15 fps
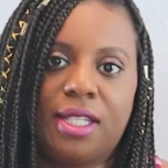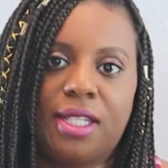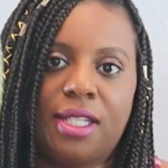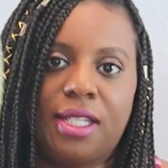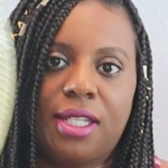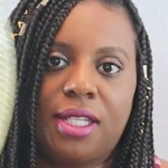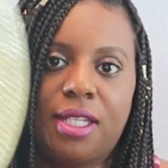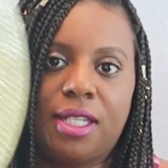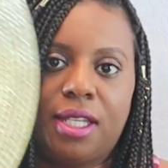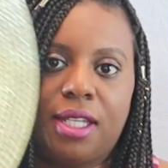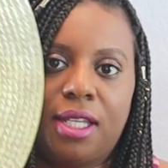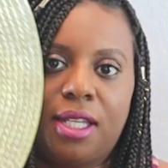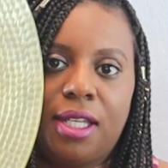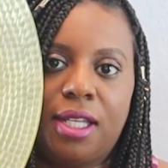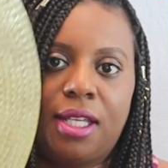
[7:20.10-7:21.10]

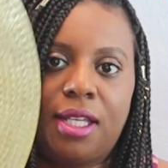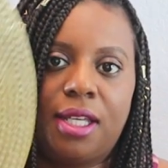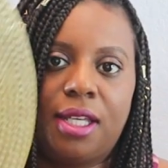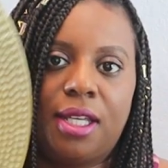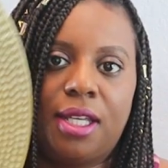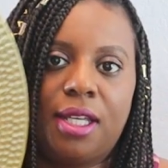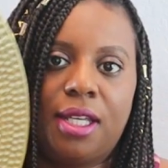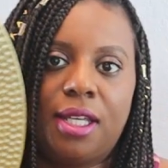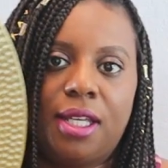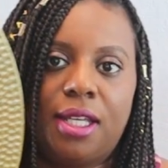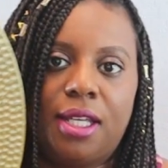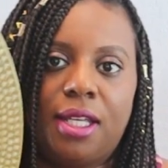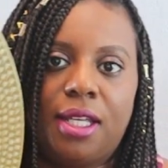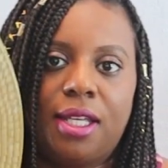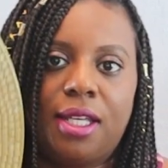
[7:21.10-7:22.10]
No one is speaking in this clip.